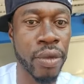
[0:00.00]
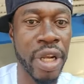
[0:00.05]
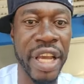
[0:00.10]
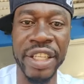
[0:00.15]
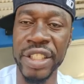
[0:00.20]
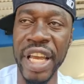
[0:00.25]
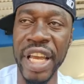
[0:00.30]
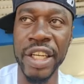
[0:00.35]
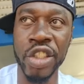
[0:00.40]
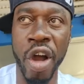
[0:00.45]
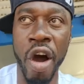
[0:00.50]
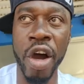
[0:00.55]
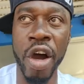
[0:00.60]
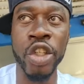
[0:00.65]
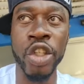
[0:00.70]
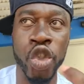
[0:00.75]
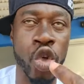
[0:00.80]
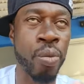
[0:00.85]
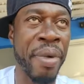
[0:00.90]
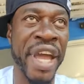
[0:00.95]
It's as
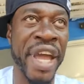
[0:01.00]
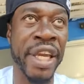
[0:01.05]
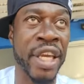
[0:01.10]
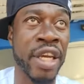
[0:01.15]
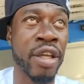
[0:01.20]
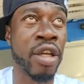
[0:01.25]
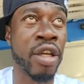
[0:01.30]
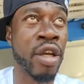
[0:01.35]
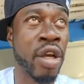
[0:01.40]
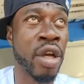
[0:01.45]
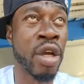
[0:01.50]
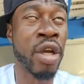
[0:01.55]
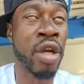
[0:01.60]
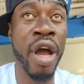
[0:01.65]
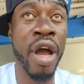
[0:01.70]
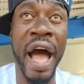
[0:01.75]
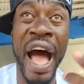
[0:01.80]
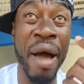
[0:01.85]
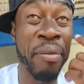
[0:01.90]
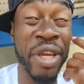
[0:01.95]
hard as you make it.
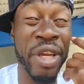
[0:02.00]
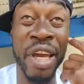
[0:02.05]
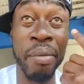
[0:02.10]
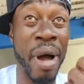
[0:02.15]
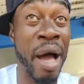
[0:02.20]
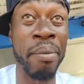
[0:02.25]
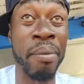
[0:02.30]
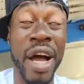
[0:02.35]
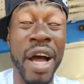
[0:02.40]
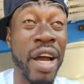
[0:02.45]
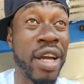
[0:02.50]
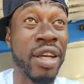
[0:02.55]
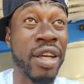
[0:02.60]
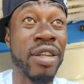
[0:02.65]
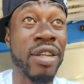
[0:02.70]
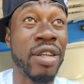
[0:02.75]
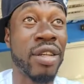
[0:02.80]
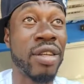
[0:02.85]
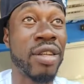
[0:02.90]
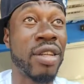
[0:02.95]
I be in my mind,
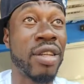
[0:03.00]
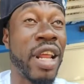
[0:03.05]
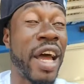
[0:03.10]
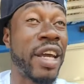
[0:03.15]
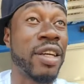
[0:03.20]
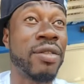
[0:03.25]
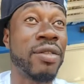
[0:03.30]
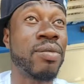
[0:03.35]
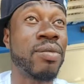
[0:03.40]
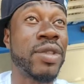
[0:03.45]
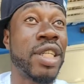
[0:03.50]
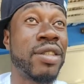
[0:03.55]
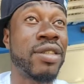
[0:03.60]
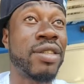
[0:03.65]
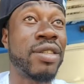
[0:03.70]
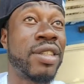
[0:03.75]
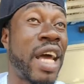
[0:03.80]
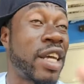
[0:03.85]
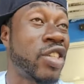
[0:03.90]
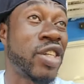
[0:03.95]
like,
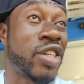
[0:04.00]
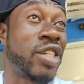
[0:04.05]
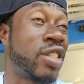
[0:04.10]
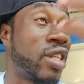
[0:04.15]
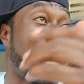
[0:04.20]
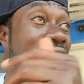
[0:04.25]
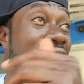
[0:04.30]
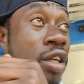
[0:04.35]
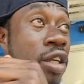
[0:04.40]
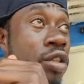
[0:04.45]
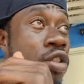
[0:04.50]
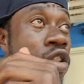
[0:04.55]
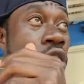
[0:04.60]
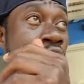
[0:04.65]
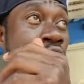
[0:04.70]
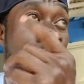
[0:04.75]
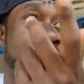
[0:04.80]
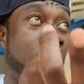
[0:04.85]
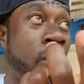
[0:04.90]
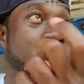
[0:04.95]
that shit's light.
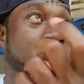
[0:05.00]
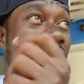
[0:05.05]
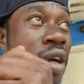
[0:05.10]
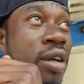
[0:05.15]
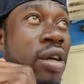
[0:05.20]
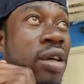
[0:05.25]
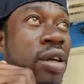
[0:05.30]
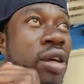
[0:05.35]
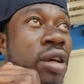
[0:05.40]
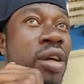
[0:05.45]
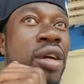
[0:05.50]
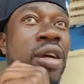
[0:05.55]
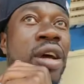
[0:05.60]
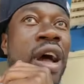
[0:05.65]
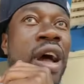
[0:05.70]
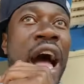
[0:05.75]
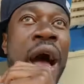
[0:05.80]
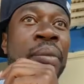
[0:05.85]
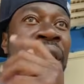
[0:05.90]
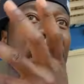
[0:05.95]
So you know what?
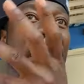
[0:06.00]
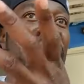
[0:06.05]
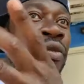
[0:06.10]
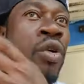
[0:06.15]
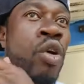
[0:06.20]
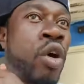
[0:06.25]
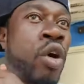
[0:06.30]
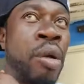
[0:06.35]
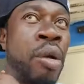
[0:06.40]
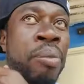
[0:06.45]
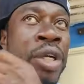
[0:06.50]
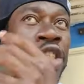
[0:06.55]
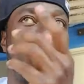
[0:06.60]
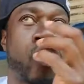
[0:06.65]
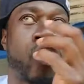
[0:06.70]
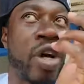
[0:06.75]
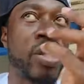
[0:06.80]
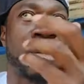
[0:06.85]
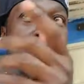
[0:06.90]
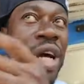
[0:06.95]
I'm not even going to be
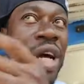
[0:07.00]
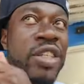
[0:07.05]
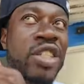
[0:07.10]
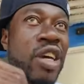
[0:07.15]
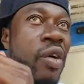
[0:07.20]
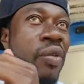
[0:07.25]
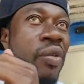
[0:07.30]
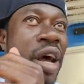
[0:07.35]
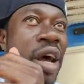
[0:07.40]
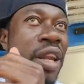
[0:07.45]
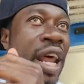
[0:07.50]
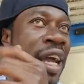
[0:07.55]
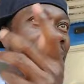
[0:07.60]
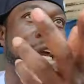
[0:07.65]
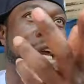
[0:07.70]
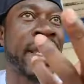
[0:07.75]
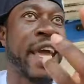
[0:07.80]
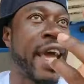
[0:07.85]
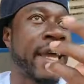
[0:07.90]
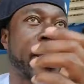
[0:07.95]
stressing myself out like
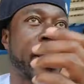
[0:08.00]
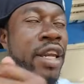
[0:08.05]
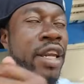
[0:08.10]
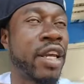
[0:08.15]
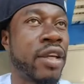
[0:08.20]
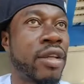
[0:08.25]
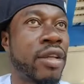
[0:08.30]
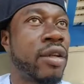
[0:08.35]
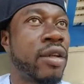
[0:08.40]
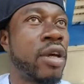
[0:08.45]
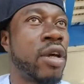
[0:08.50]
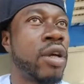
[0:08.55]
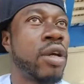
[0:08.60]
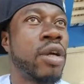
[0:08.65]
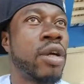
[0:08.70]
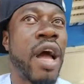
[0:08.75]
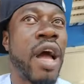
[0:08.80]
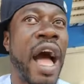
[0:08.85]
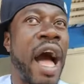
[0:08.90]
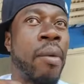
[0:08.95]
I can't get it.
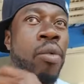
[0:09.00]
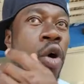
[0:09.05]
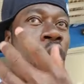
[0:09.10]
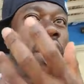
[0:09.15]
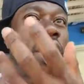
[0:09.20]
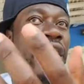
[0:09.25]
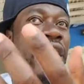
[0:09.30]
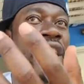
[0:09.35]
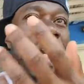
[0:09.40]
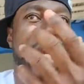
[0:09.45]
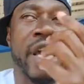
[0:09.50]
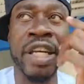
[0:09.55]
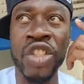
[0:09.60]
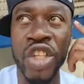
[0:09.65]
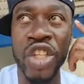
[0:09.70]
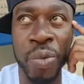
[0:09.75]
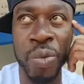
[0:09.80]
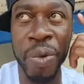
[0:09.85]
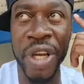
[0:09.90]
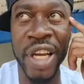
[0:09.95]
I'm going to get it. And
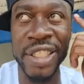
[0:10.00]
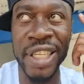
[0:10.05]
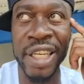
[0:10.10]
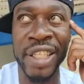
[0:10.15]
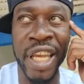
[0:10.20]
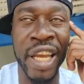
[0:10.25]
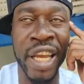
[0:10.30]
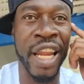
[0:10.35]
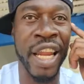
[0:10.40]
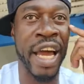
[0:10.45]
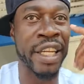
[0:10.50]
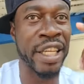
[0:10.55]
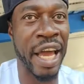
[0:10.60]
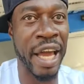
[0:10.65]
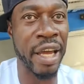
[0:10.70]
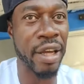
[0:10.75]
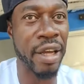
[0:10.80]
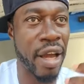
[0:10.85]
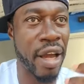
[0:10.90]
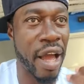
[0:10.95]
just because I think like
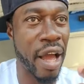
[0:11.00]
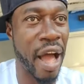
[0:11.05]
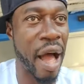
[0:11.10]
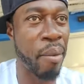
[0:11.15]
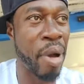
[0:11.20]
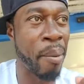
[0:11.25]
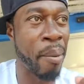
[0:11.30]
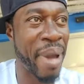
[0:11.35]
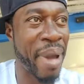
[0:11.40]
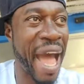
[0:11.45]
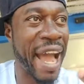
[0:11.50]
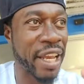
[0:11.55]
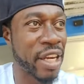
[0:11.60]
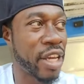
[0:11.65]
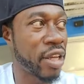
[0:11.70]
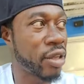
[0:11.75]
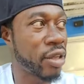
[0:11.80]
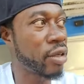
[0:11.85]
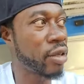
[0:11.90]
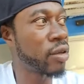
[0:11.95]
that, I'm a
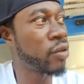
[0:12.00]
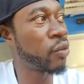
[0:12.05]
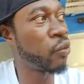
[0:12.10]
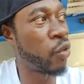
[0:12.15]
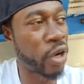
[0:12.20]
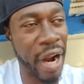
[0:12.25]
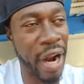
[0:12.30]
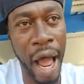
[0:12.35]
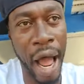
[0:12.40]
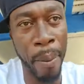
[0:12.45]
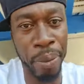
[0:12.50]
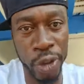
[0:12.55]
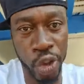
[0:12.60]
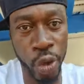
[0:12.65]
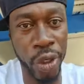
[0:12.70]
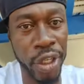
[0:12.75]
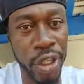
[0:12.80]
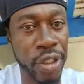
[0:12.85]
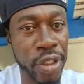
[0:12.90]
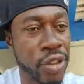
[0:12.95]
magnet for the
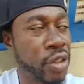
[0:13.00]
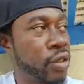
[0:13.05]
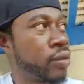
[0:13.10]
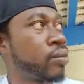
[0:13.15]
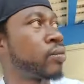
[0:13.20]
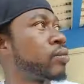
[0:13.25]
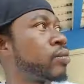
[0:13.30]
opportunities.